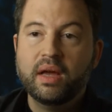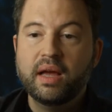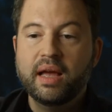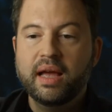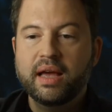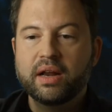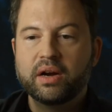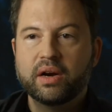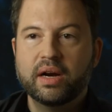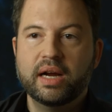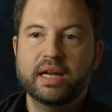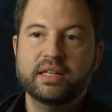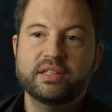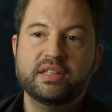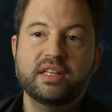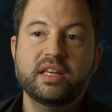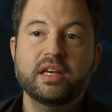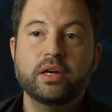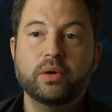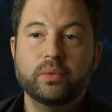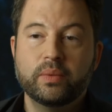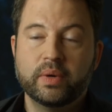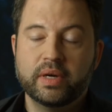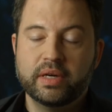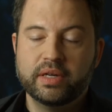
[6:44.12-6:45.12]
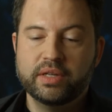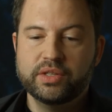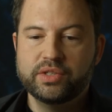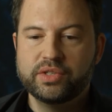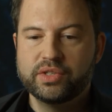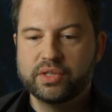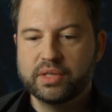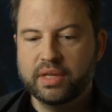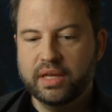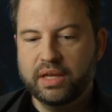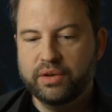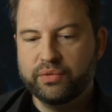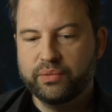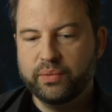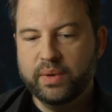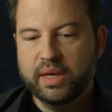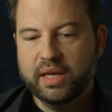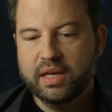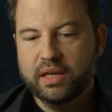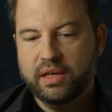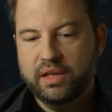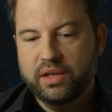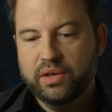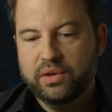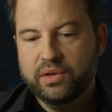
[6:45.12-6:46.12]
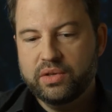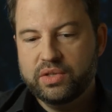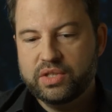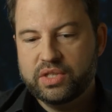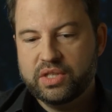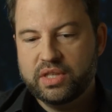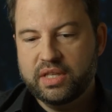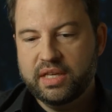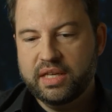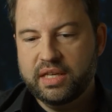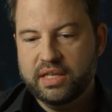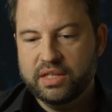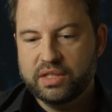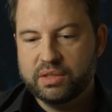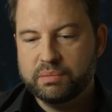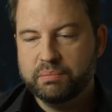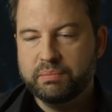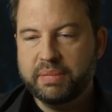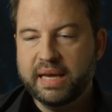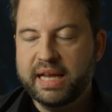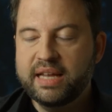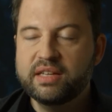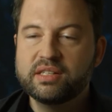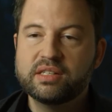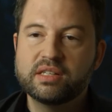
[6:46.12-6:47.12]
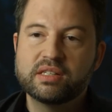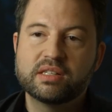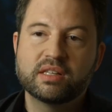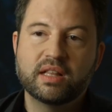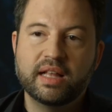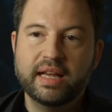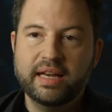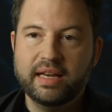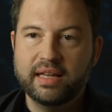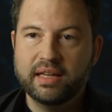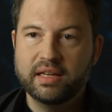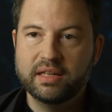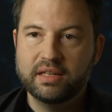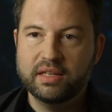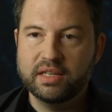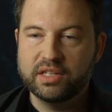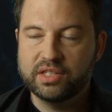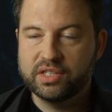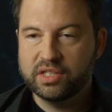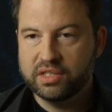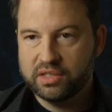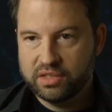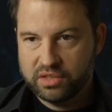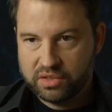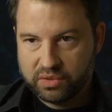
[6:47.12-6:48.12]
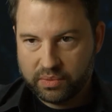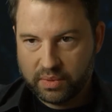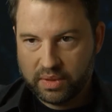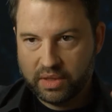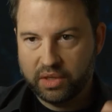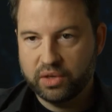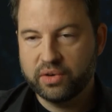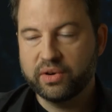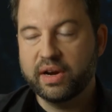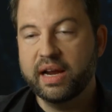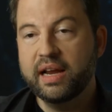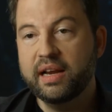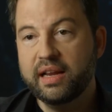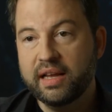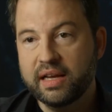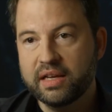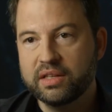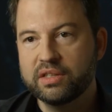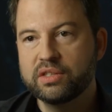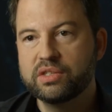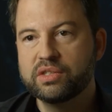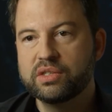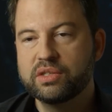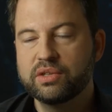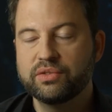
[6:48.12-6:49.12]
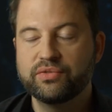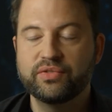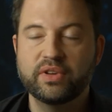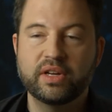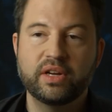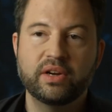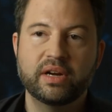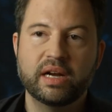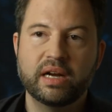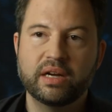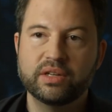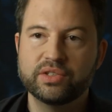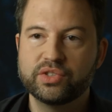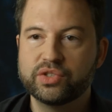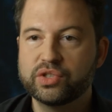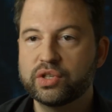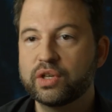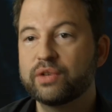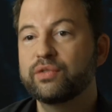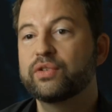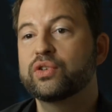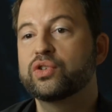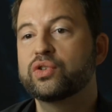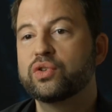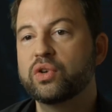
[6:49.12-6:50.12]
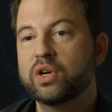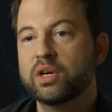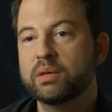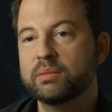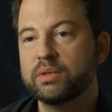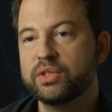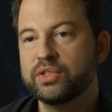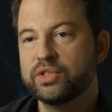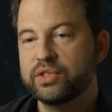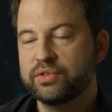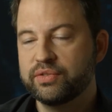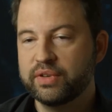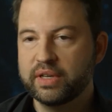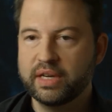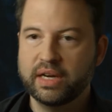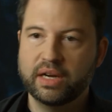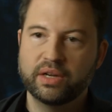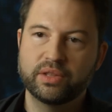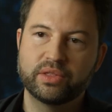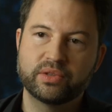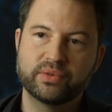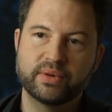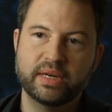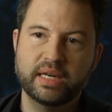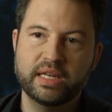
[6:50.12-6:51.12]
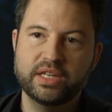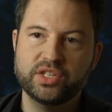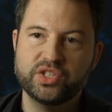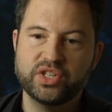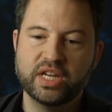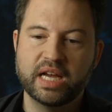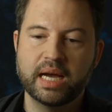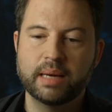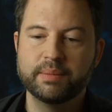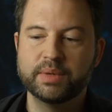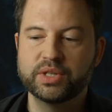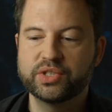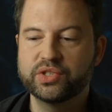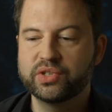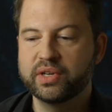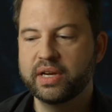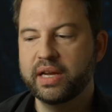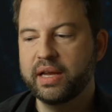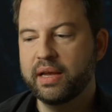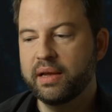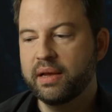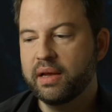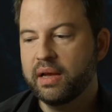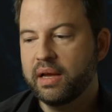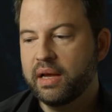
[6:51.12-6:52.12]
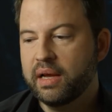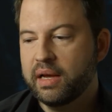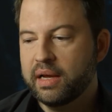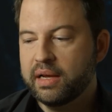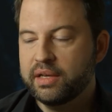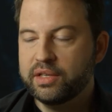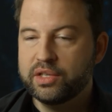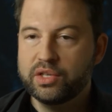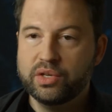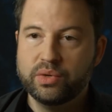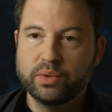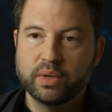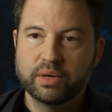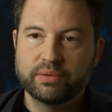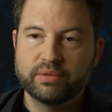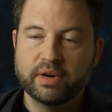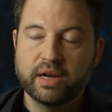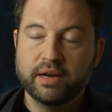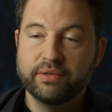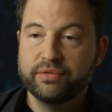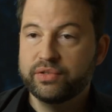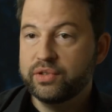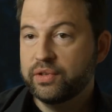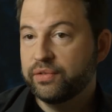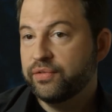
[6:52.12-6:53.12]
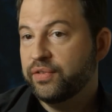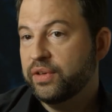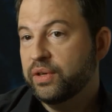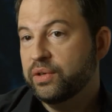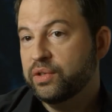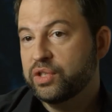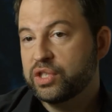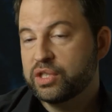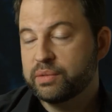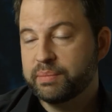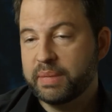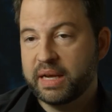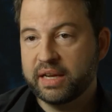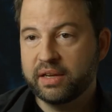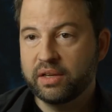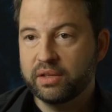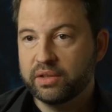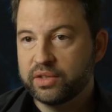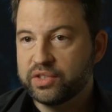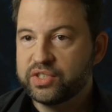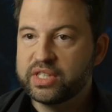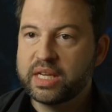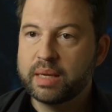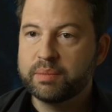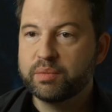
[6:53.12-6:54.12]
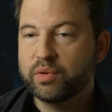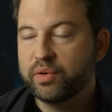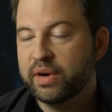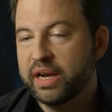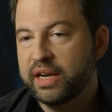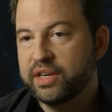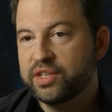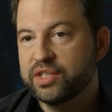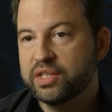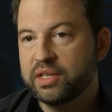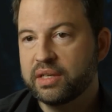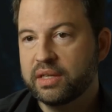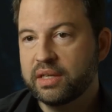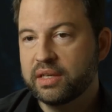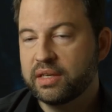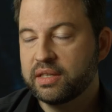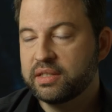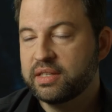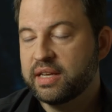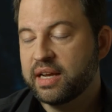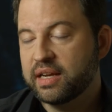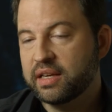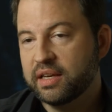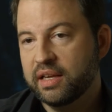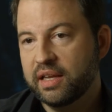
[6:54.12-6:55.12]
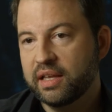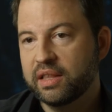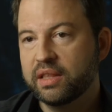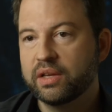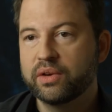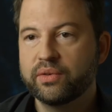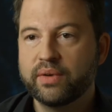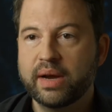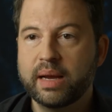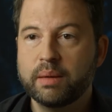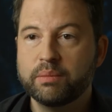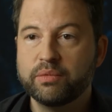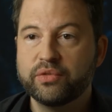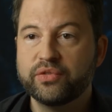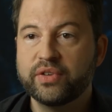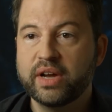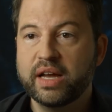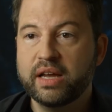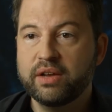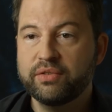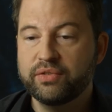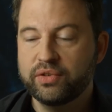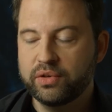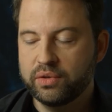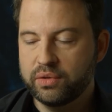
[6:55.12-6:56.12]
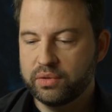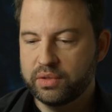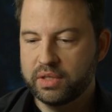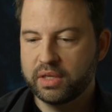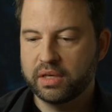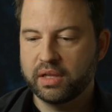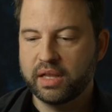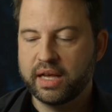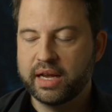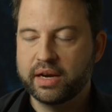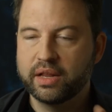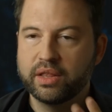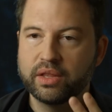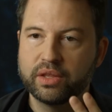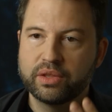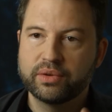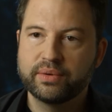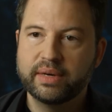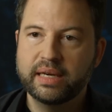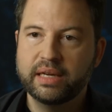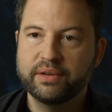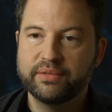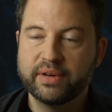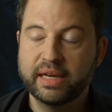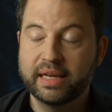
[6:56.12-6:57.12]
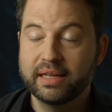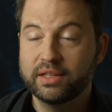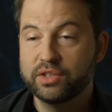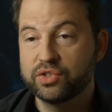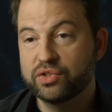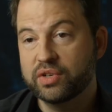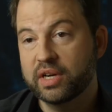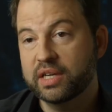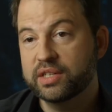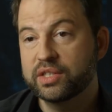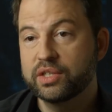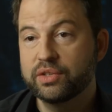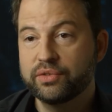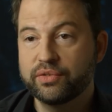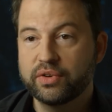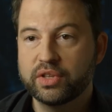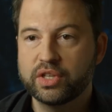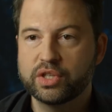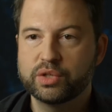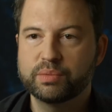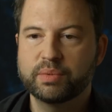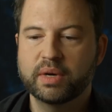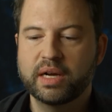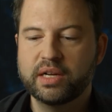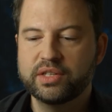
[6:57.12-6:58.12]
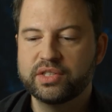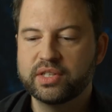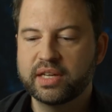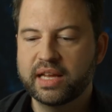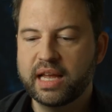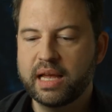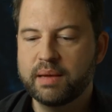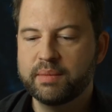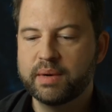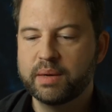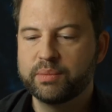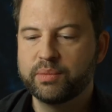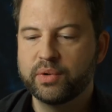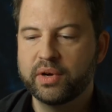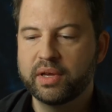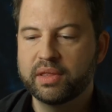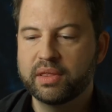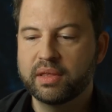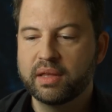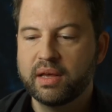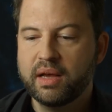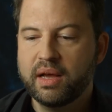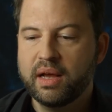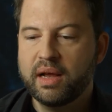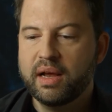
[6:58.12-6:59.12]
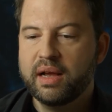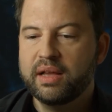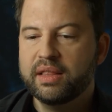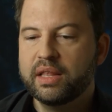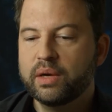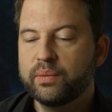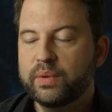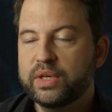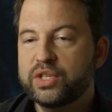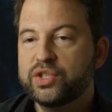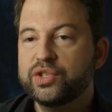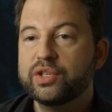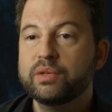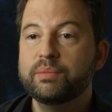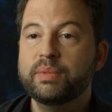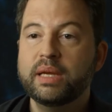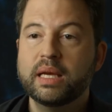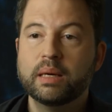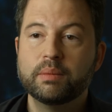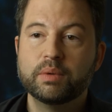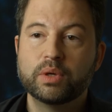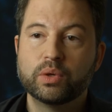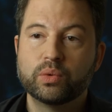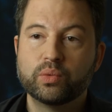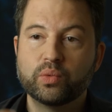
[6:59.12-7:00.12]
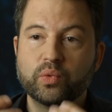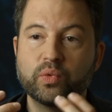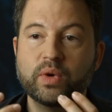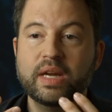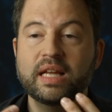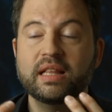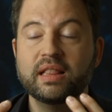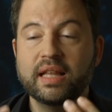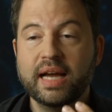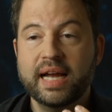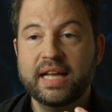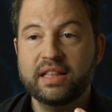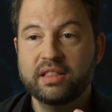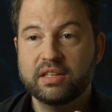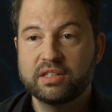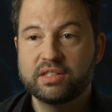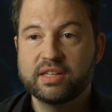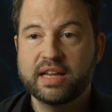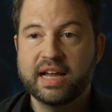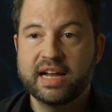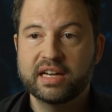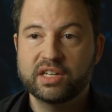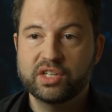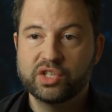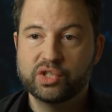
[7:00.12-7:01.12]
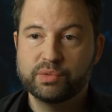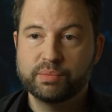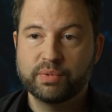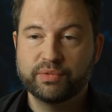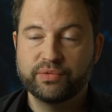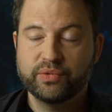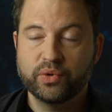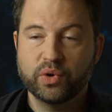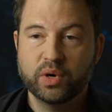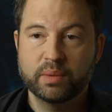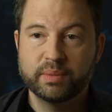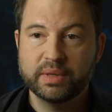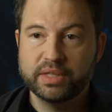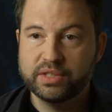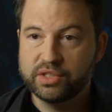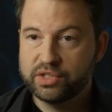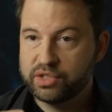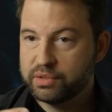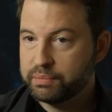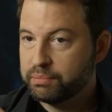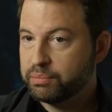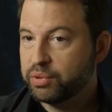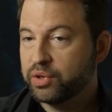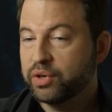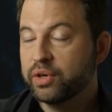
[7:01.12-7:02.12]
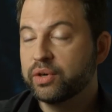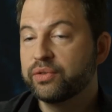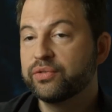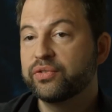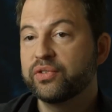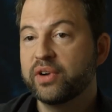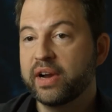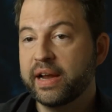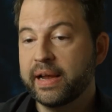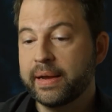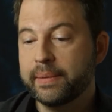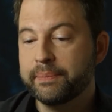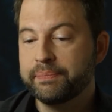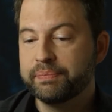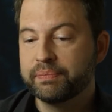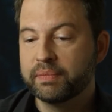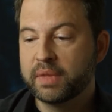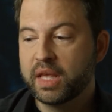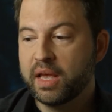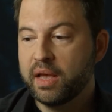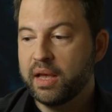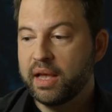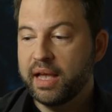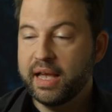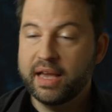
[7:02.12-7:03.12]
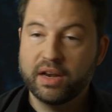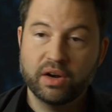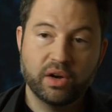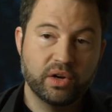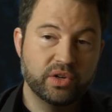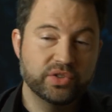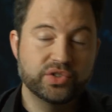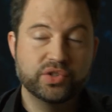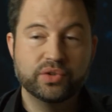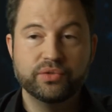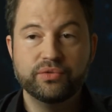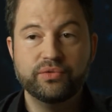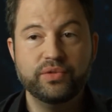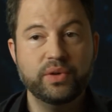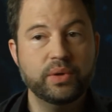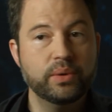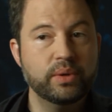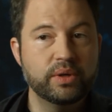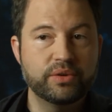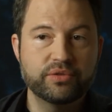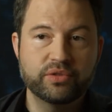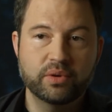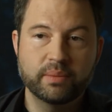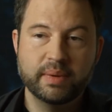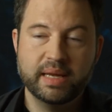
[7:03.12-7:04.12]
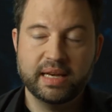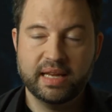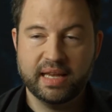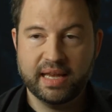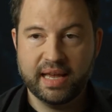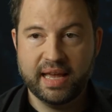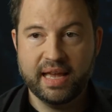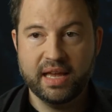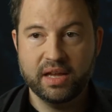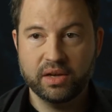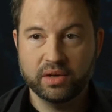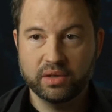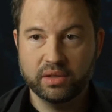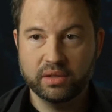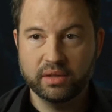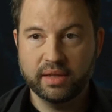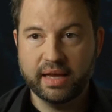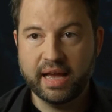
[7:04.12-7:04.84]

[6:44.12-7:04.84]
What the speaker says: And our idea was, if we can use these basis lighting conditions with the gradients to figure out surface normals, to figure out 3D geometry, to do a rough diffuse specular separation in a technique that Graham Fife, who did a lot of the 3D reconstruction for this project, came up with, that we should be able to relight this actor's performance per frame and also view it from any angle